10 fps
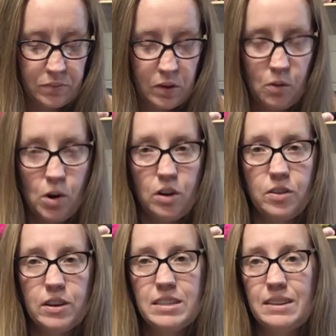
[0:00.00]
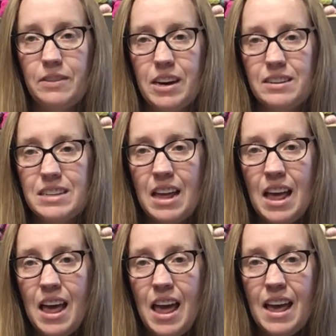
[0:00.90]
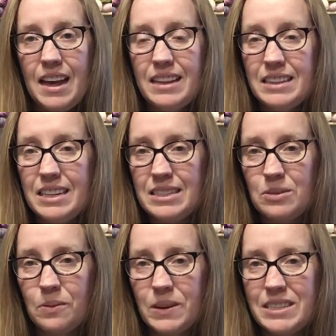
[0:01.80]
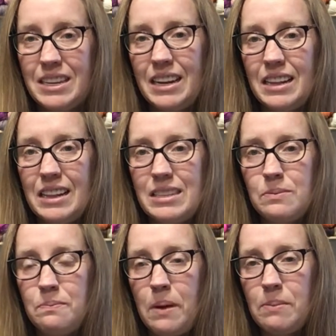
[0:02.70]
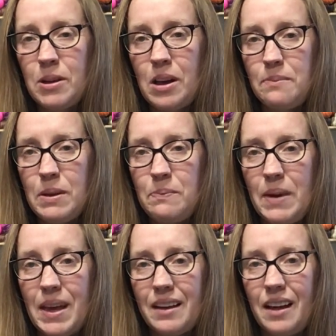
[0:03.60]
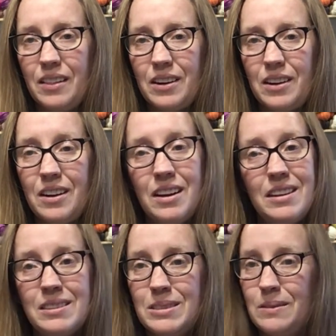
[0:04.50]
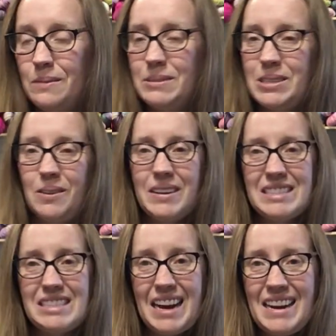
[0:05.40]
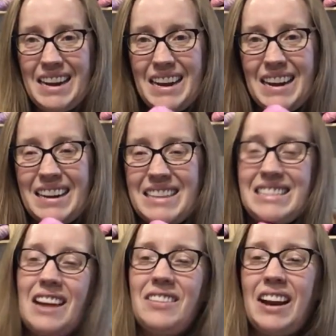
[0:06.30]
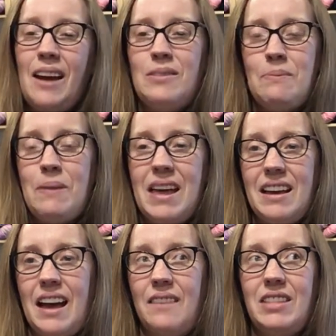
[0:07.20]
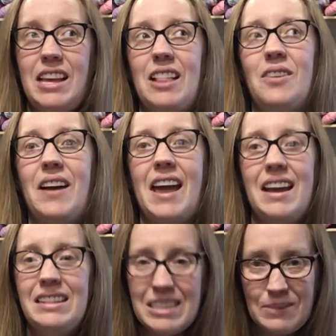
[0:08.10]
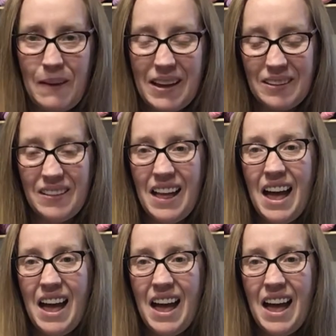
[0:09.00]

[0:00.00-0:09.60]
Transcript: 437 yards in this ridiculous bubblegummy pink color. So I'm so excited because now that I have the pink, I have the yellow and the speckle,